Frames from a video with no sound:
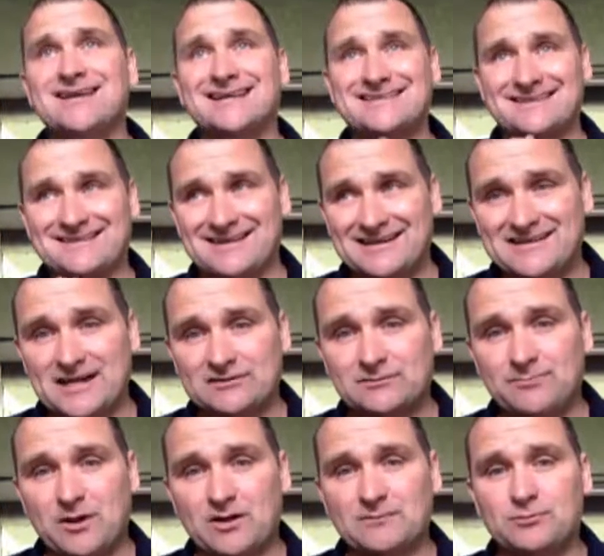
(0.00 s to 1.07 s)
yes, it's an
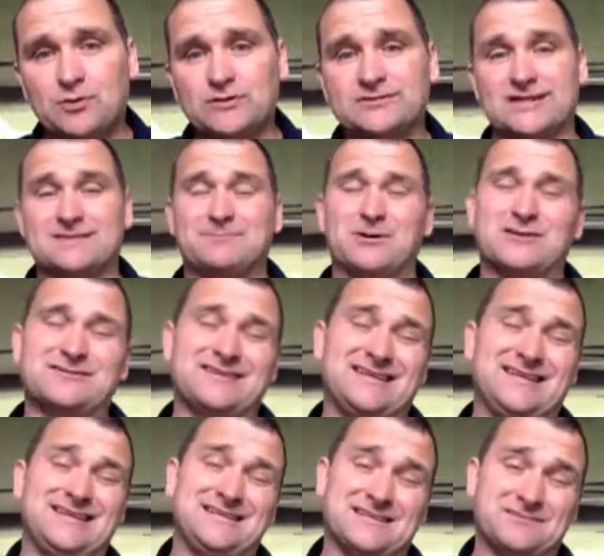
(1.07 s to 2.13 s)
integral part of the process, but it's the
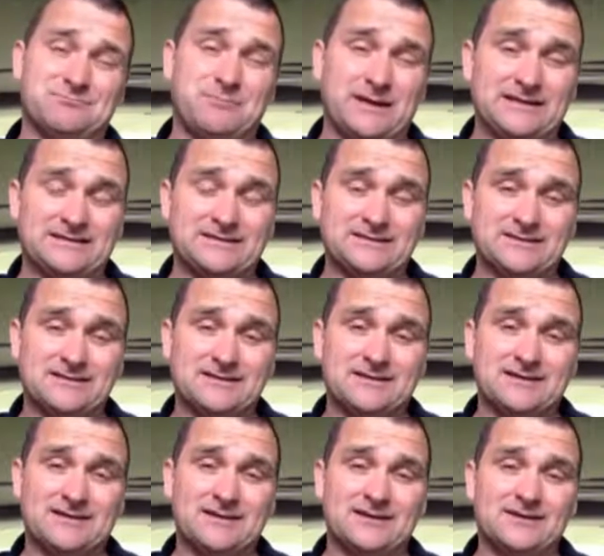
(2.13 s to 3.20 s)
easiest bit.
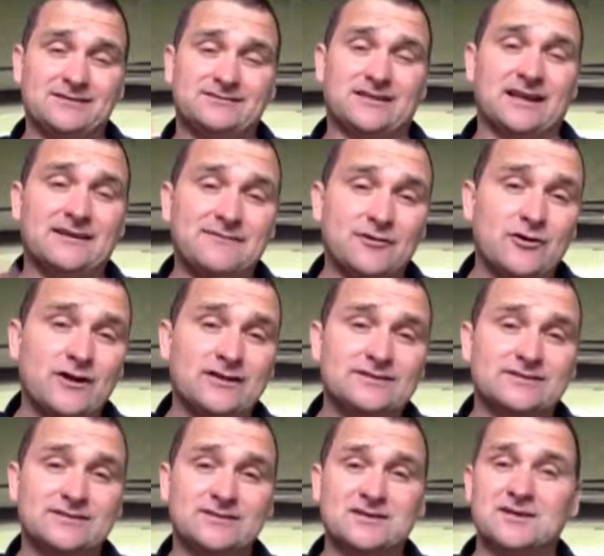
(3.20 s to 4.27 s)
Delivering
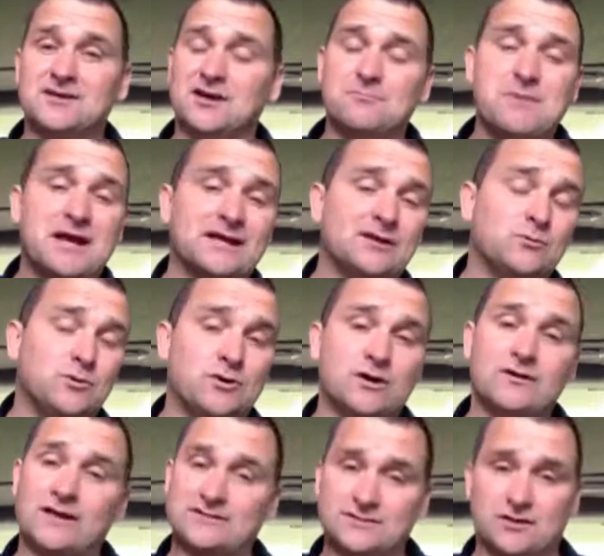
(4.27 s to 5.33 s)
it and making it
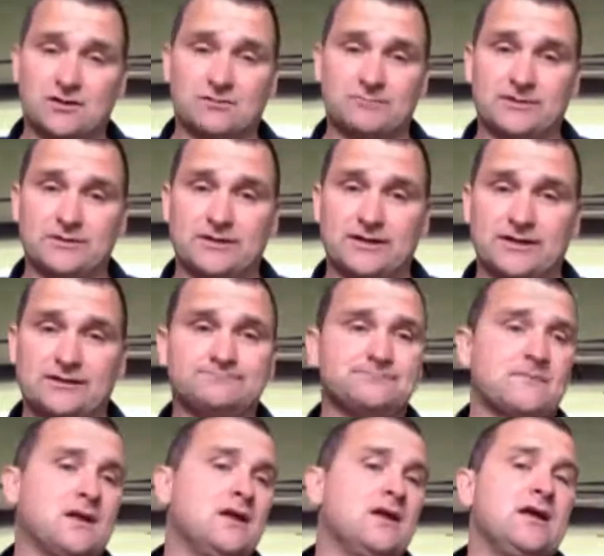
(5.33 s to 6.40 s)
work, that's the hard bit, okay?
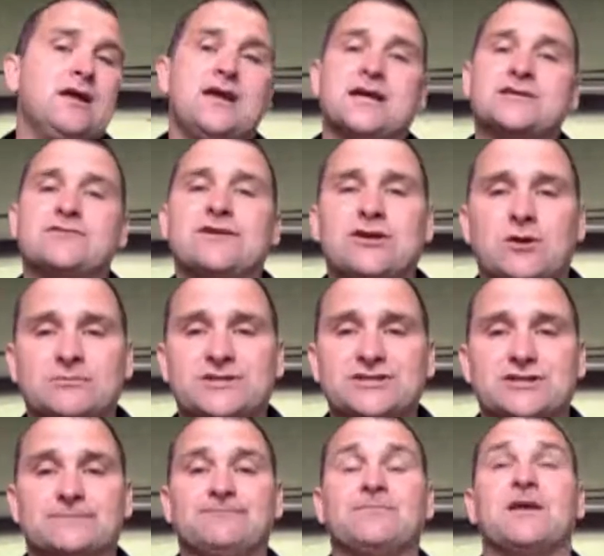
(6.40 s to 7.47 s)
Is there any
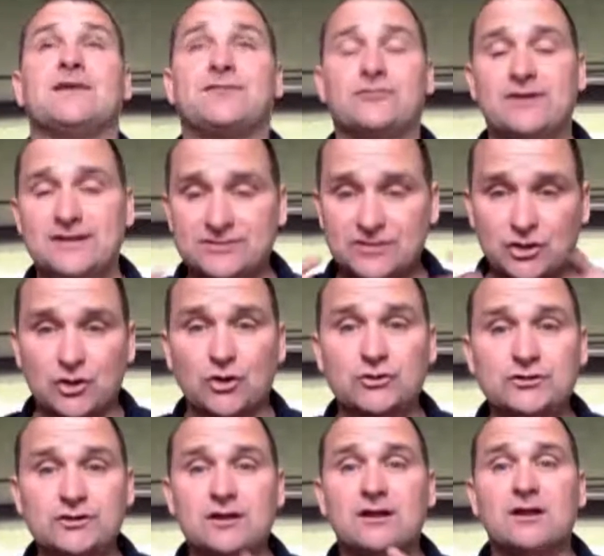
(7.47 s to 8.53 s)
competition? If there is,
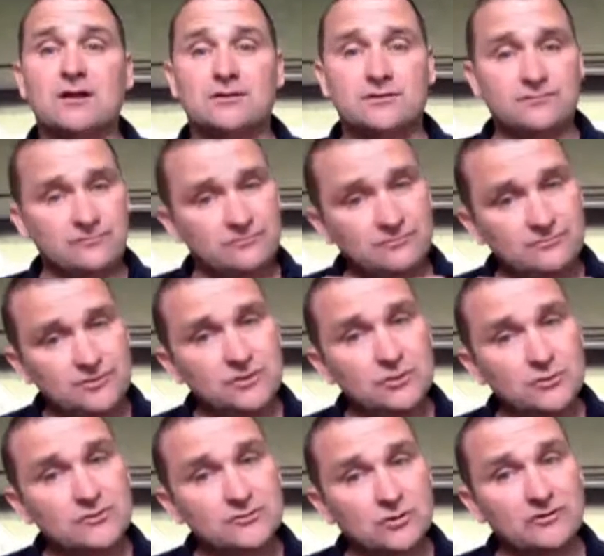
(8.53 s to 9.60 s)
good.
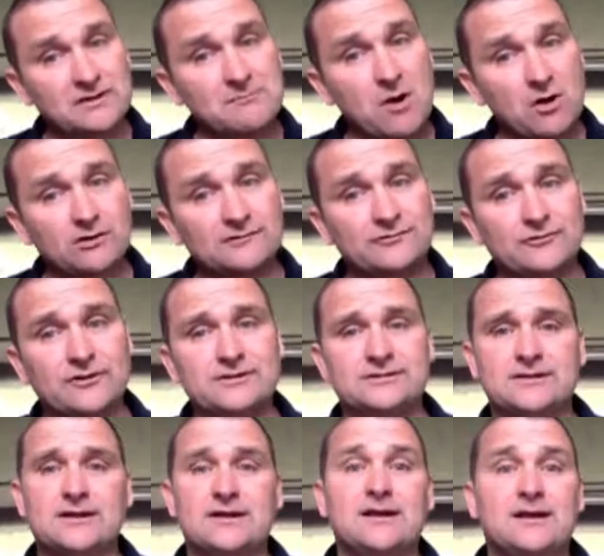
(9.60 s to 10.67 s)
There's already a market for
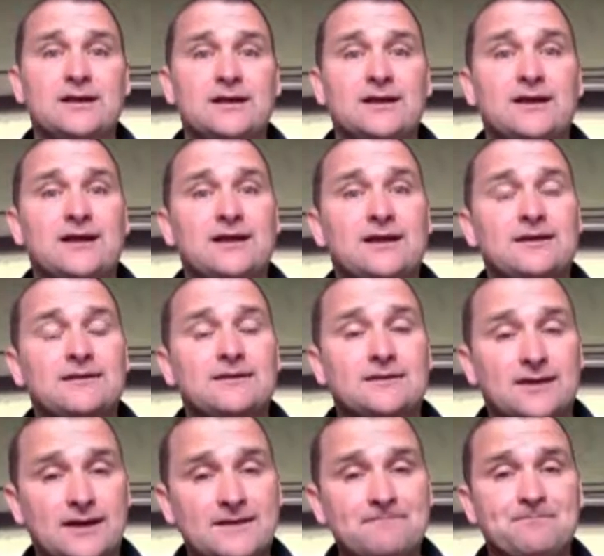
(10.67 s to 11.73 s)
it.
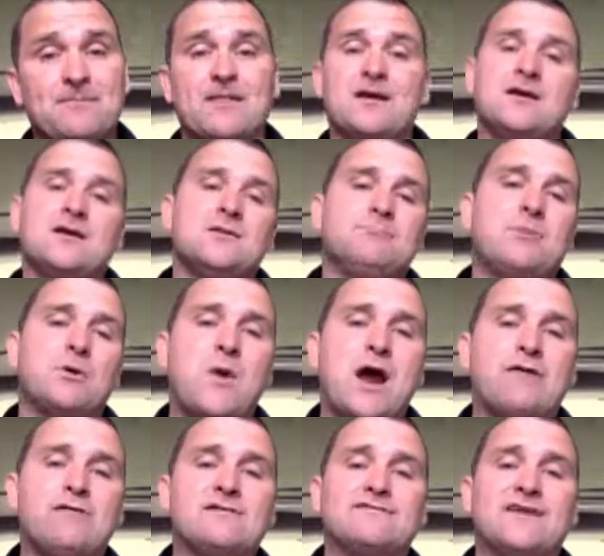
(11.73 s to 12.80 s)
Yeah. Be
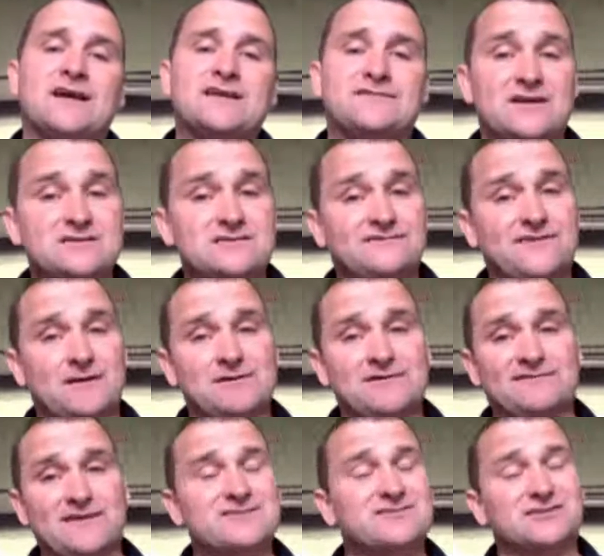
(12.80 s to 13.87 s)
wary of nice friends and family
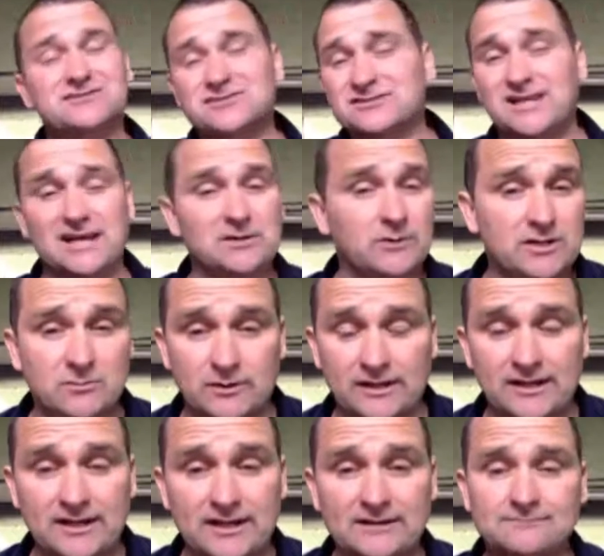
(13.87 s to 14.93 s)
and friends. They'll just tell you what you want
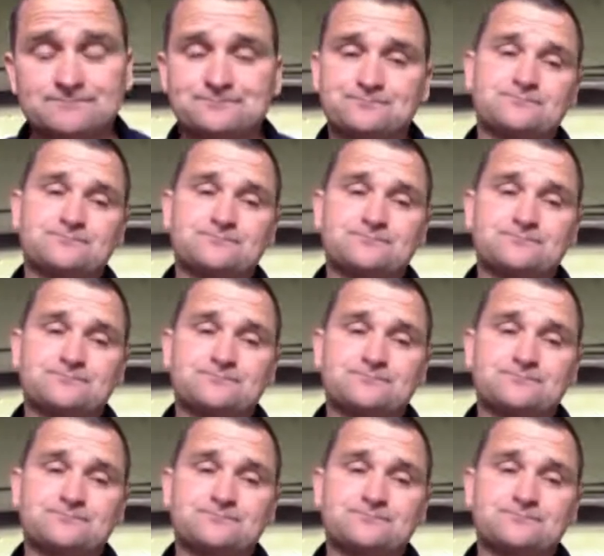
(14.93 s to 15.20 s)
to hear.